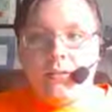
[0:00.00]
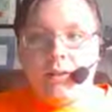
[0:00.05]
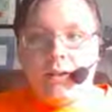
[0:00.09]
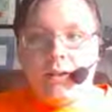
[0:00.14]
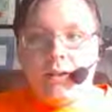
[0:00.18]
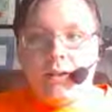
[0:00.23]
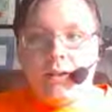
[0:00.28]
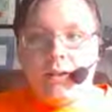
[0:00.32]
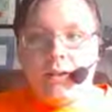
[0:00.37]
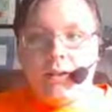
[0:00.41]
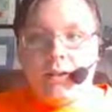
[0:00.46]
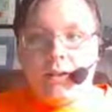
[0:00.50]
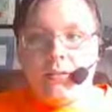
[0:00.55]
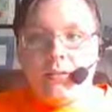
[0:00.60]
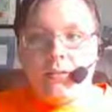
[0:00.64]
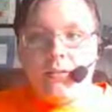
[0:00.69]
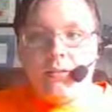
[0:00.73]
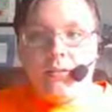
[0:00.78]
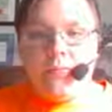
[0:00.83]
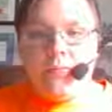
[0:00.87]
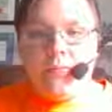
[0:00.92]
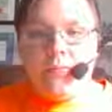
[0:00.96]
it
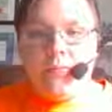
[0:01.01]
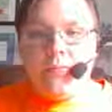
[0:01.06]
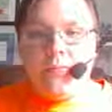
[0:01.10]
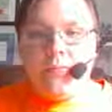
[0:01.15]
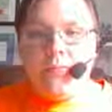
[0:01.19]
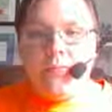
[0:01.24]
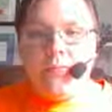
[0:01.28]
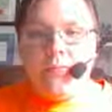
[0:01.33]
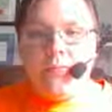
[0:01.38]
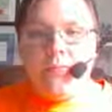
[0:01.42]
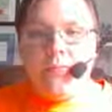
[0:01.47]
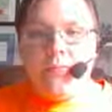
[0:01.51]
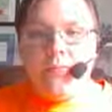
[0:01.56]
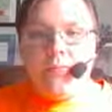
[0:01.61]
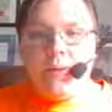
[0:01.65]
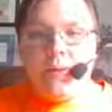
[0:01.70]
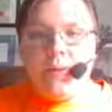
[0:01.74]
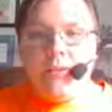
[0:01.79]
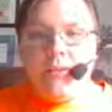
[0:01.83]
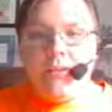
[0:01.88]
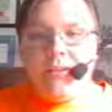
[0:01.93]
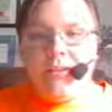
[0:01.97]
couldn't have
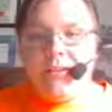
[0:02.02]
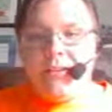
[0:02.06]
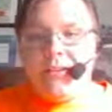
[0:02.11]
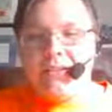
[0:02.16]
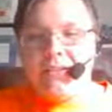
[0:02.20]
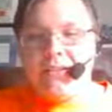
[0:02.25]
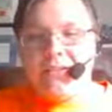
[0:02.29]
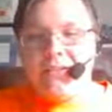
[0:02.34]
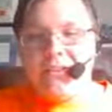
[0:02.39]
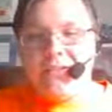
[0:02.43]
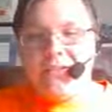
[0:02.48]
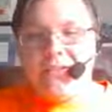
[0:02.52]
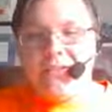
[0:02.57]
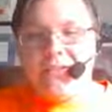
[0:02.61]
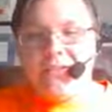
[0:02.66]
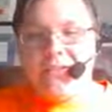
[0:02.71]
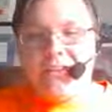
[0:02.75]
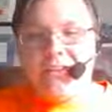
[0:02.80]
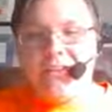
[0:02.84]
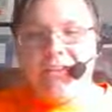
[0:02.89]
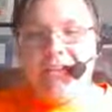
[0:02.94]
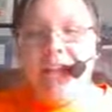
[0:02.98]
been this, so
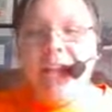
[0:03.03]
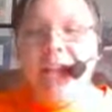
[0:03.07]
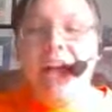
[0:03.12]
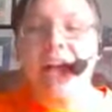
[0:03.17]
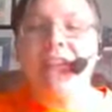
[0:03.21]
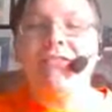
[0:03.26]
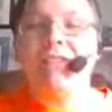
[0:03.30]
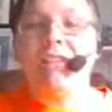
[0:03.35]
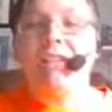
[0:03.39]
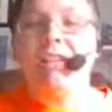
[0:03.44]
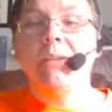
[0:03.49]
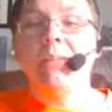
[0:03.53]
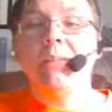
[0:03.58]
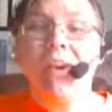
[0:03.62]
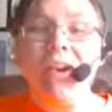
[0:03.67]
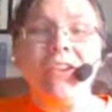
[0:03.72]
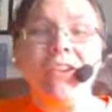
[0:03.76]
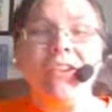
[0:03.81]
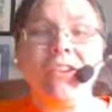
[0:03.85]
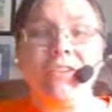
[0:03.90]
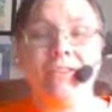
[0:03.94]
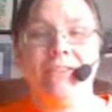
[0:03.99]
the day after the
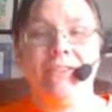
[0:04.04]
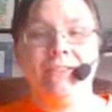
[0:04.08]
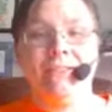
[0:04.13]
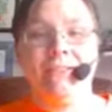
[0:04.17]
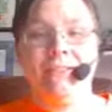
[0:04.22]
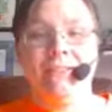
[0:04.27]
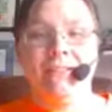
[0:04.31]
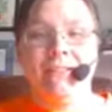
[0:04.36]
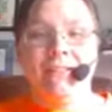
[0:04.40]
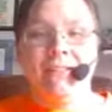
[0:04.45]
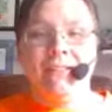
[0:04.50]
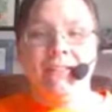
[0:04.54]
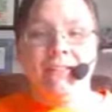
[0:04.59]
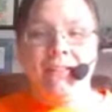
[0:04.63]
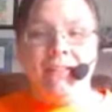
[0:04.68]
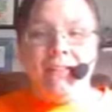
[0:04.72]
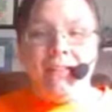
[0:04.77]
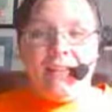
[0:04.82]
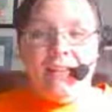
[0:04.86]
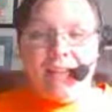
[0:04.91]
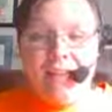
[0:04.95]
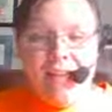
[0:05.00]
murder!
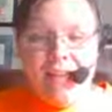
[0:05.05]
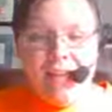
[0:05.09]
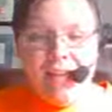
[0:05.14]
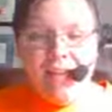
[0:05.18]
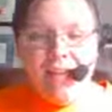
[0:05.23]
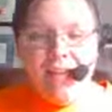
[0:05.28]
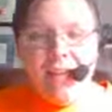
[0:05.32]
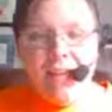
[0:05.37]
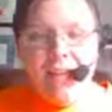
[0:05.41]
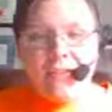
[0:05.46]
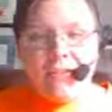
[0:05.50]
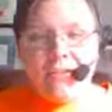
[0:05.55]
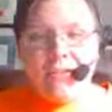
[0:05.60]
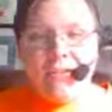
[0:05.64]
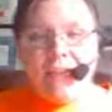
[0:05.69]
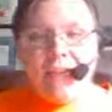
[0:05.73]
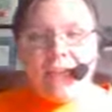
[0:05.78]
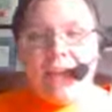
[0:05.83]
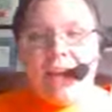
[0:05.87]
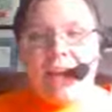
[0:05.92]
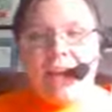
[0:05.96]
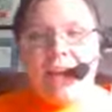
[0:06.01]
It was the
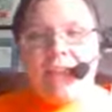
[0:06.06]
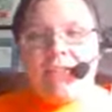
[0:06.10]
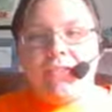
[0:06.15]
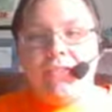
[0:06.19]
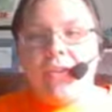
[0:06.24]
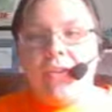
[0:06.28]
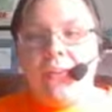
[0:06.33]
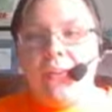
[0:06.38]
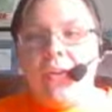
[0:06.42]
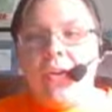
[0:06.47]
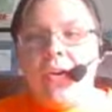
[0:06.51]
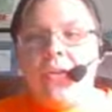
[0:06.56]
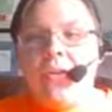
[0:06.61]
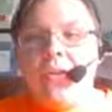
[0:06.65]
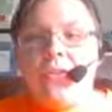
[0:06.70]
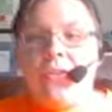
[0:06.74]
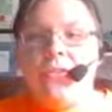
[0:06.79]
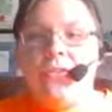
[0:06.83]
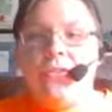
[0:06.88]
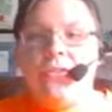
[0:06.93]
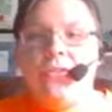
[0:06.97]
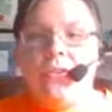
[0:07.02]
day after the
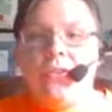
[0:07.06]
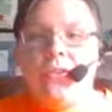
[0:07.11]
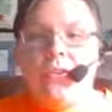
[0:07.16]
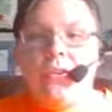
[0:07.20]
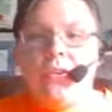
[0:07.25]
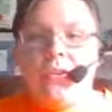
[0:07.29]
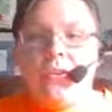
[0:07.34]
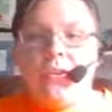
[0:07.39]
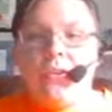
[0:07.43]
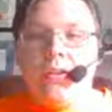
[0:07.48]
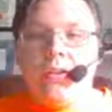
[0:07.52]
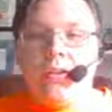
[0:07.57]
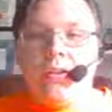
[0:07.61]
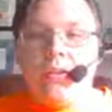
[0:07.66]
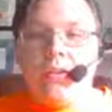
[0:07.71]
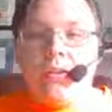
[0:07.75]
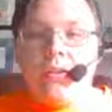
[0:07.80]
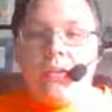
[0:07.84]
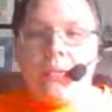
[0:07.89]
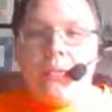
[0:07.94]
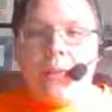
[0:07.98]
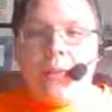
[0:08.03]
murder.
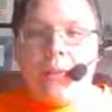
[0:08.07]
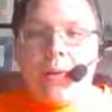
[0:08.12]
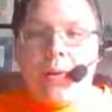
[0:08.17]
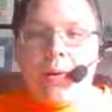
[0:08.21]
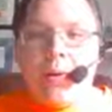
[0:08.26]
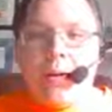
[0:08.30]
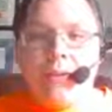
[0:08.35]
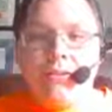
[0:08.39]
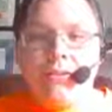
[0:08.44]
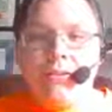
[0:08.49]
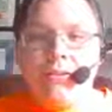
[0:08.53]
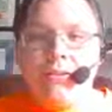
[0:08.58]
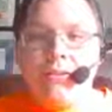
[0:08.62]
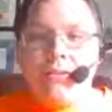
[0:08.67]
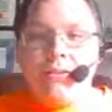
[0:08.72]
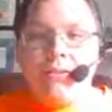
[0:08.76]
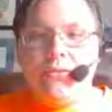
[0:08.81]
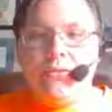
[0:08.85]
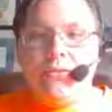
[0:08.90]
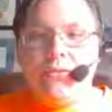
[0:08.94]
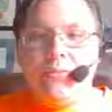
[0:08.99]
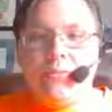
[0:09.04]
The
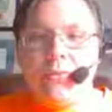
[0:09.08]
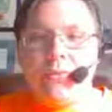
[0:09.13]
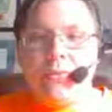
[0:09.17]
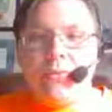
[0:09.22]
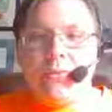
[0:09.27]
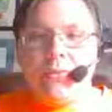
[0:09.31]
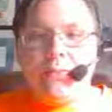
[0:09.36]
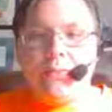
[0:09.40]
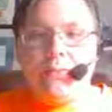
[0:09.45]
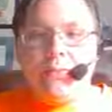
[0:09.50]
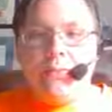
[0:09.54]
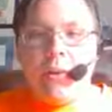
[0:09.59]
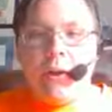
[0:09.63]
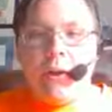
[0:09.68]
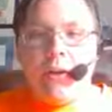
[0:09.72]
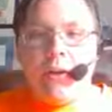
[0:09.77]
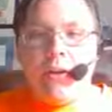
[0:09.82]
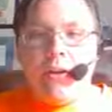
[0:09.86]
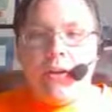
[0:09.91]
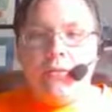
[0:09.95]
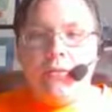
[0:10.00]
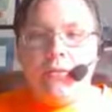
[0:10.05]
prosecution point
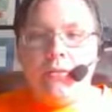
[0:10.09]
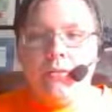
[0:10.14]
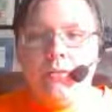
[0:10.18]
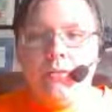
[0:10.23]
being